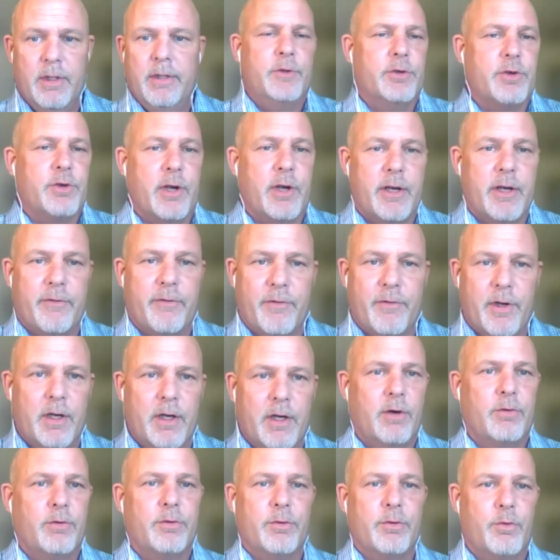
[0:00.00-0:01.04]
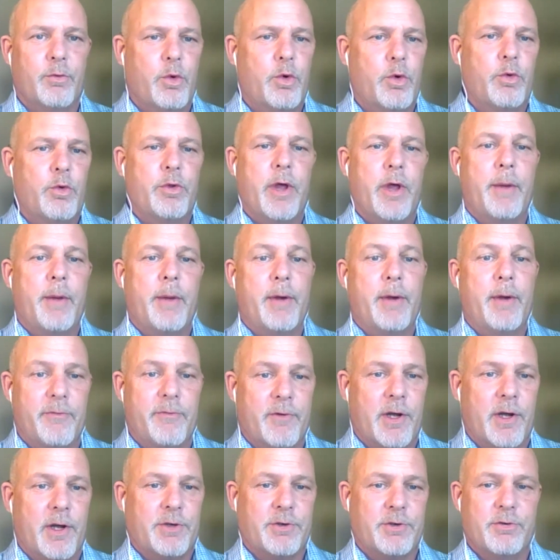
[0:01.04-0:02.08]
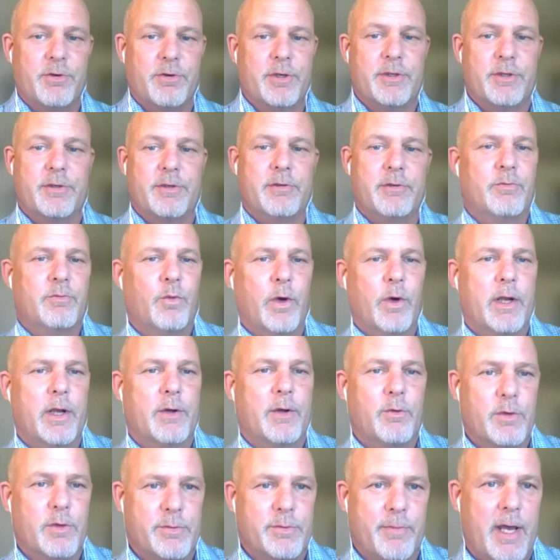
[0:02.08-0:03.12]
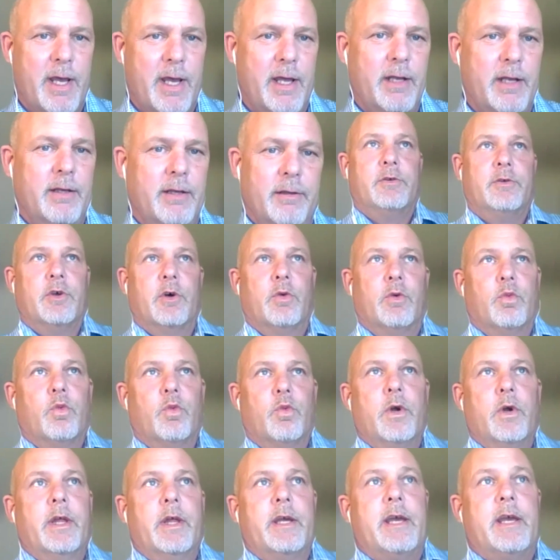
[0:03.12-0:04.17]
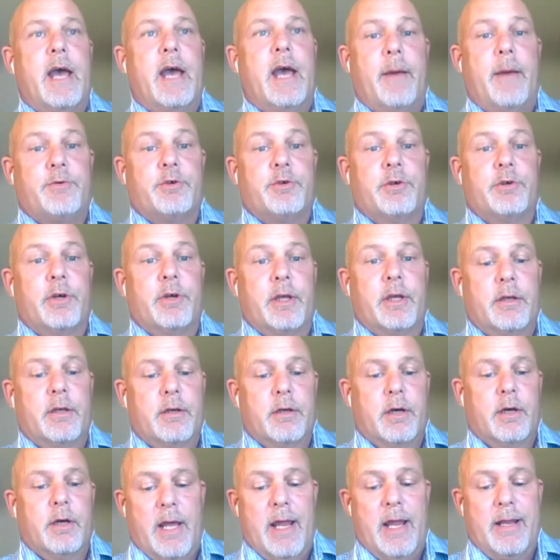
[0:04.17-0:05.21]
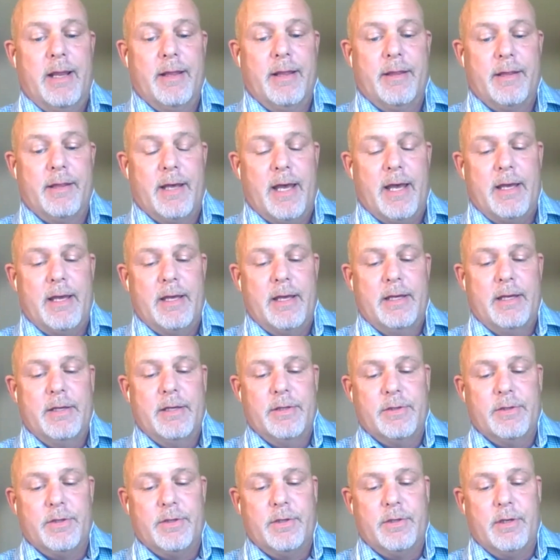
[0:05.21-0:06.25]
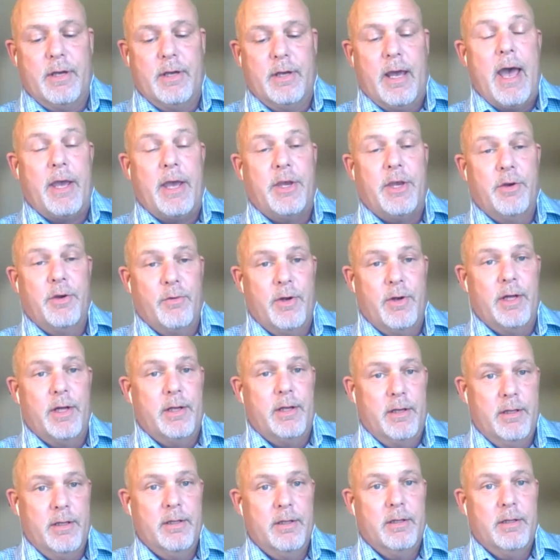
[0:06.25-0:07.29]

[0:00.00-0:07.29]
You're trying to figure out who that manufacturer is, when it was made. So really capturing data that is accurate